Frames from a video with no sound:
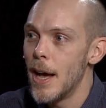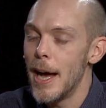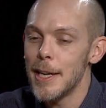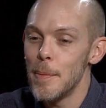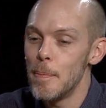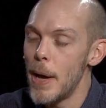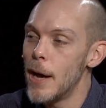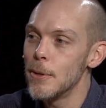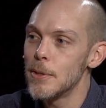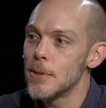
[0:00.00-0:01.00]
I can
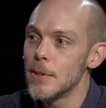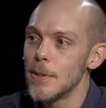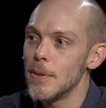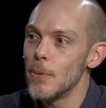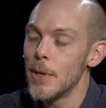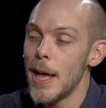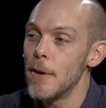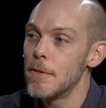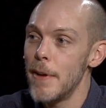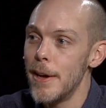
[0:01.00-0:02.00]
bounce
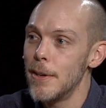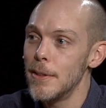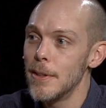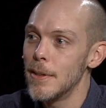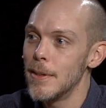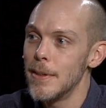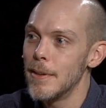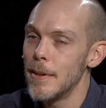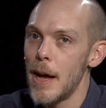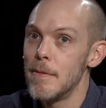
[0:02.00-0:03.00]
without fail.
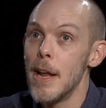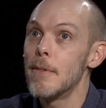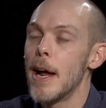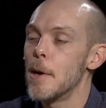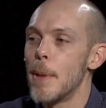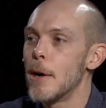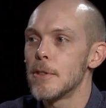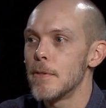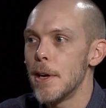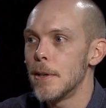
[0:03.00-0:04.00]
I've never had a
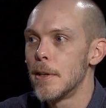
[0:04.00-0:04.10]
bounce fail.